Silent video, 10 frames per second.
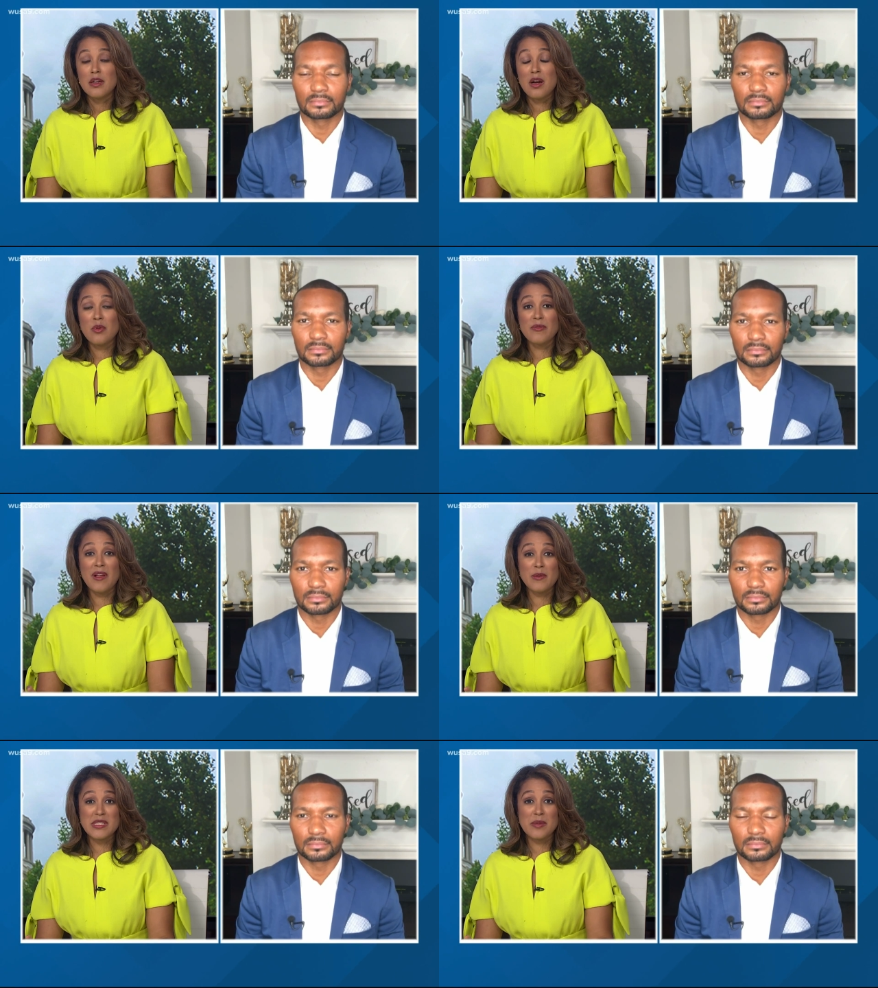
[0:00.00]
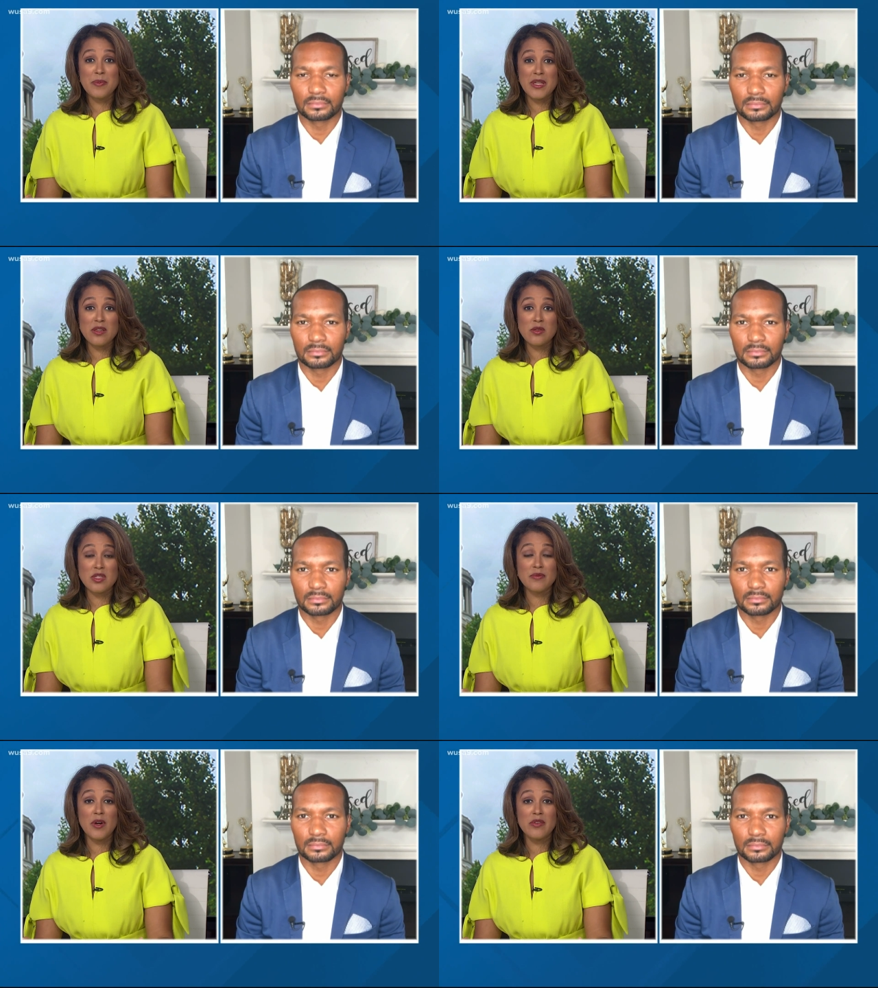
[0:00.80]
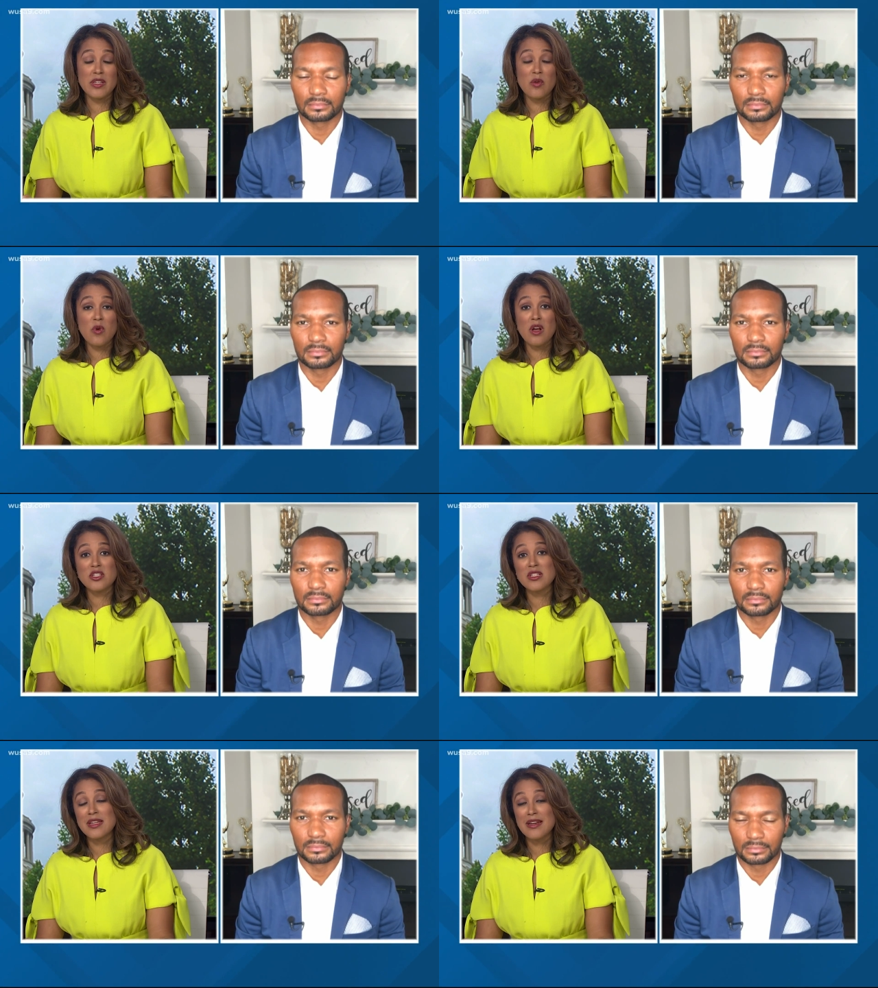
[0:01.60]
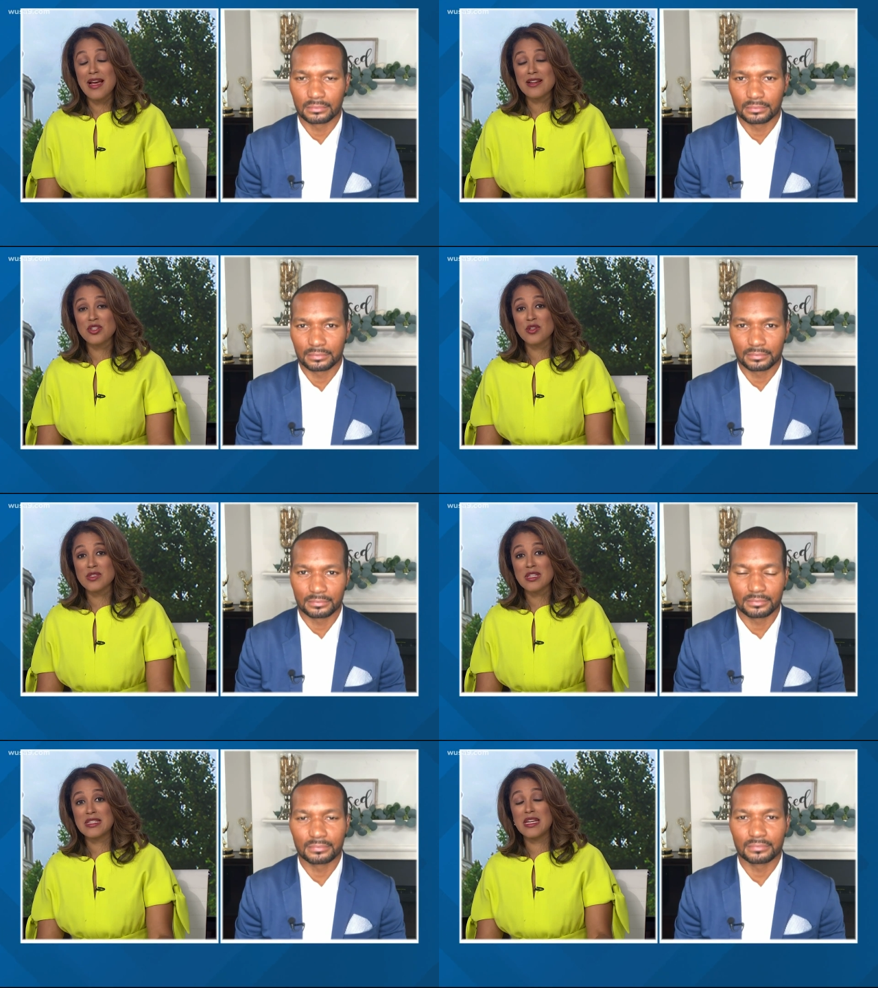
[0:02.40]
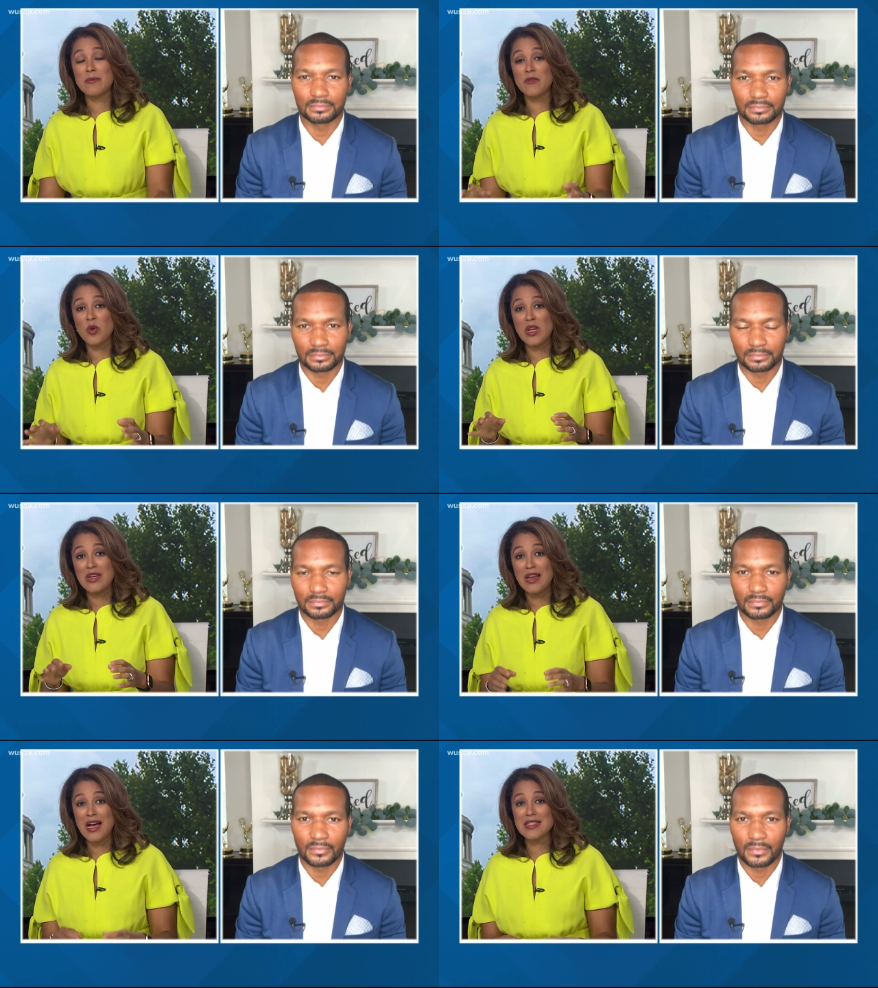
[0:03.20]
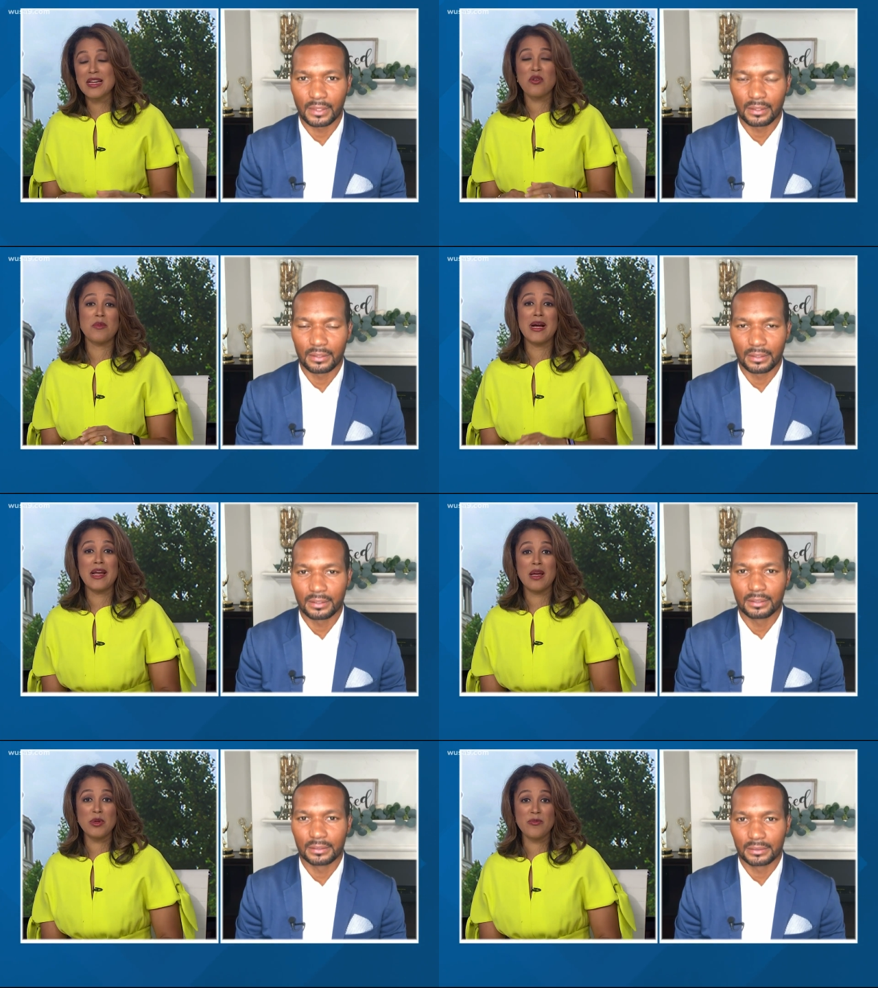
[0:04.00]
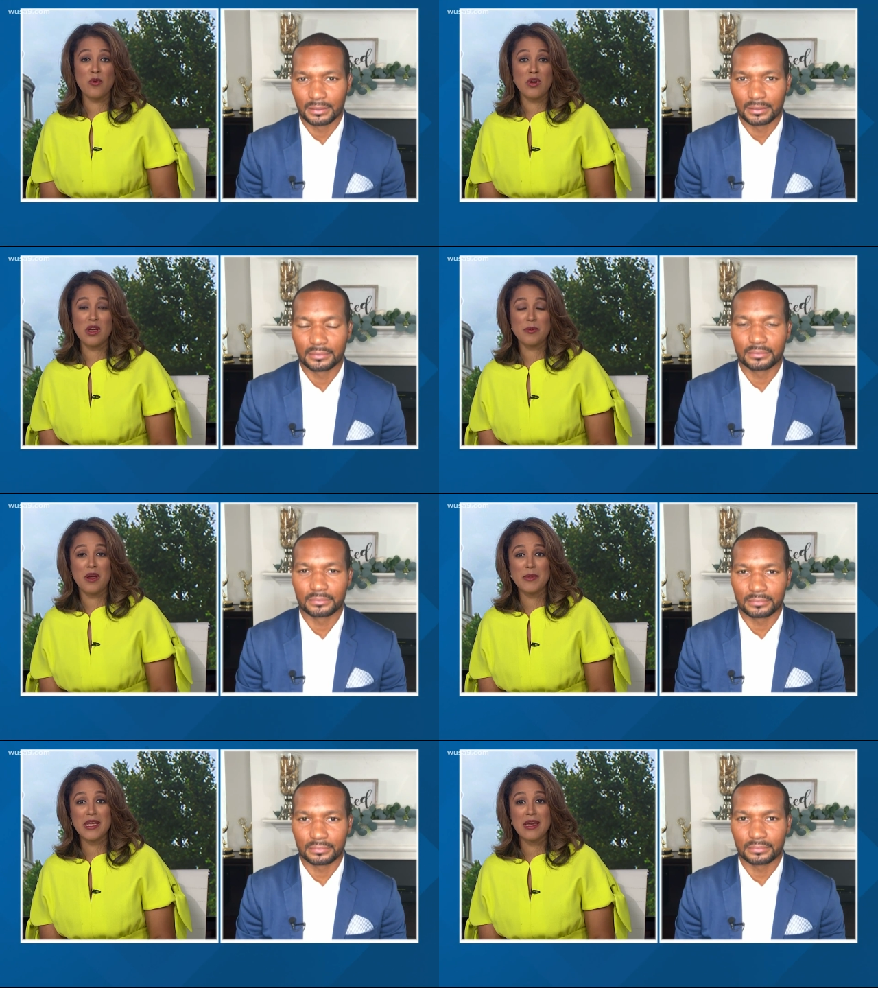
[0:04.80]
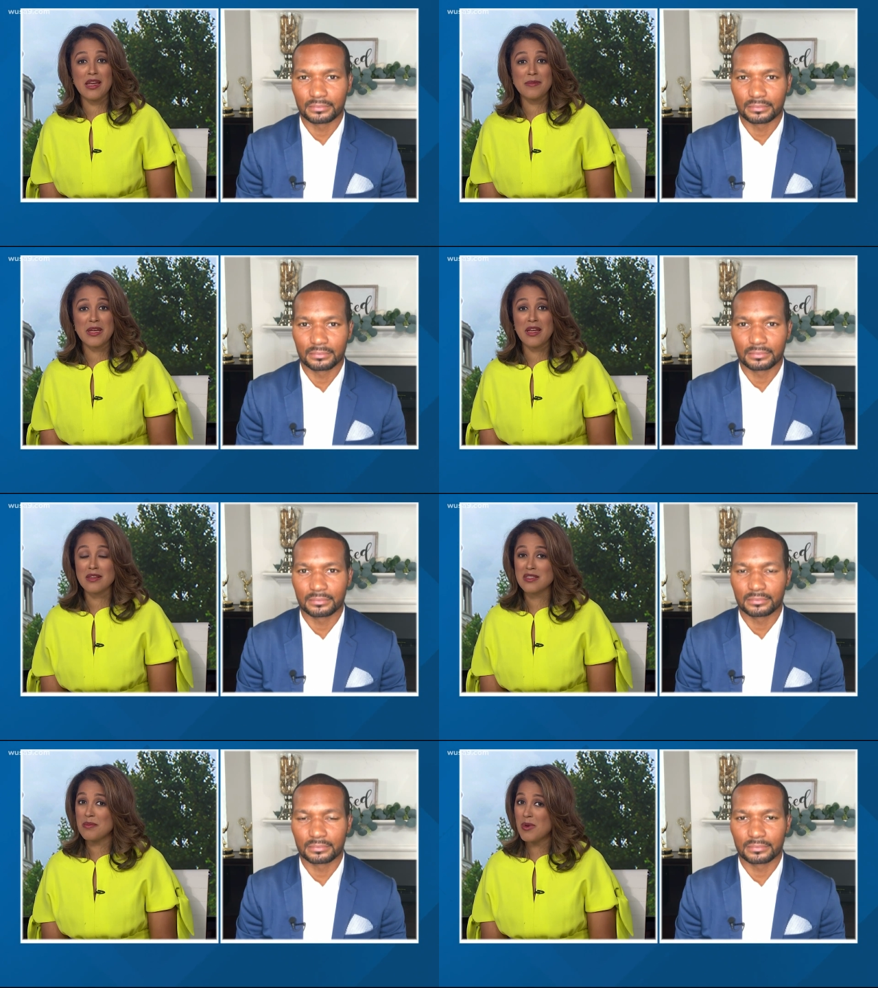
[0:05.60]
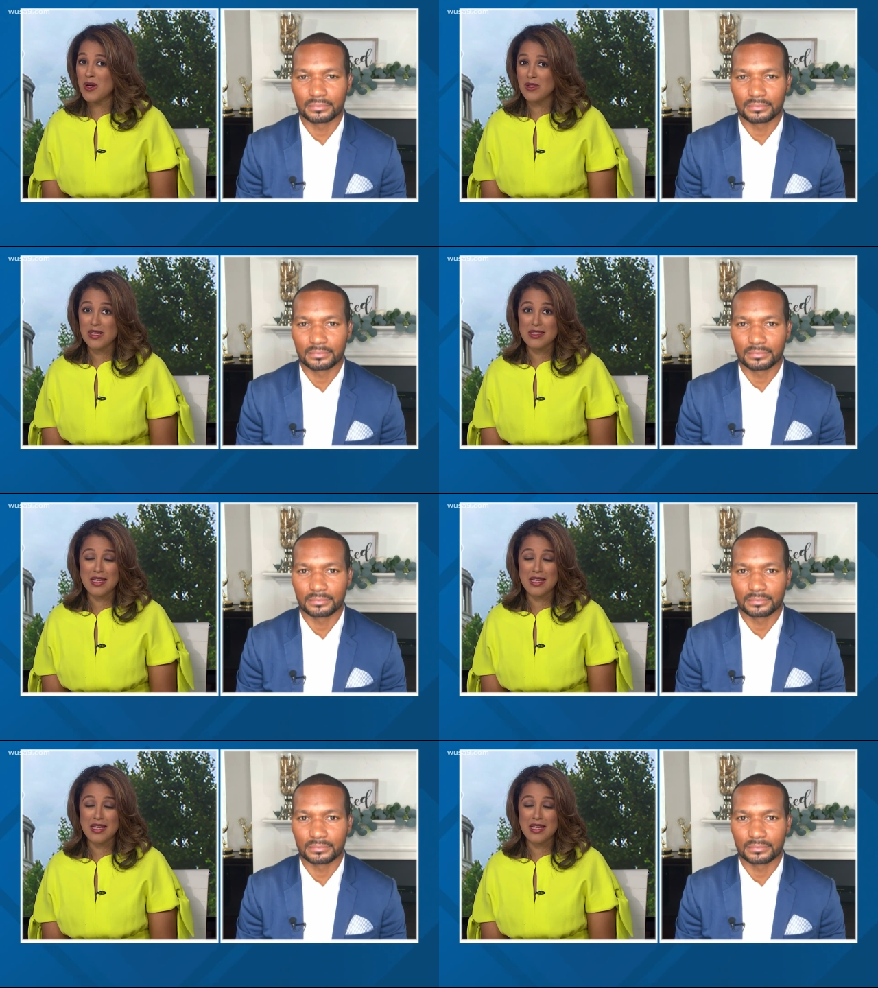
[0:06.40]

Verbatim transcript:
Speaker 1: All right, we're following some big news involving the Washington Nationals. A team voted not to go to Miami for an upcoming game against the Marlins.